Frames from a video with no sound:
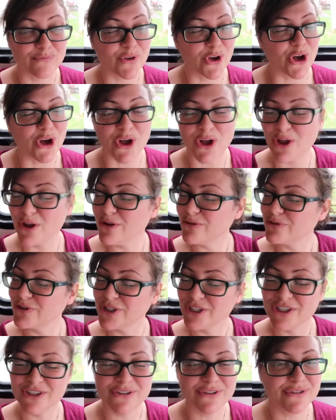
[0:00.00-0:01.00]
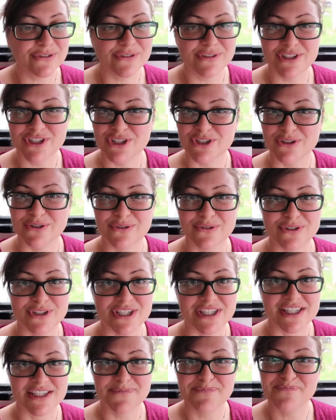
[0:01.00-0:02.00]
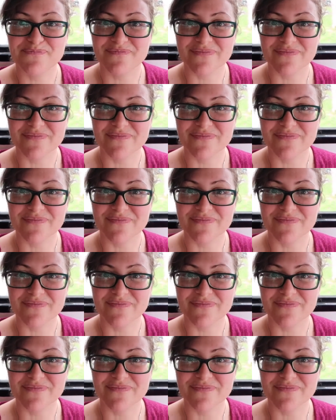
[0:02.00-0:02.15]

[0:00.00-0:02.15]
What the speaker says: all for you to just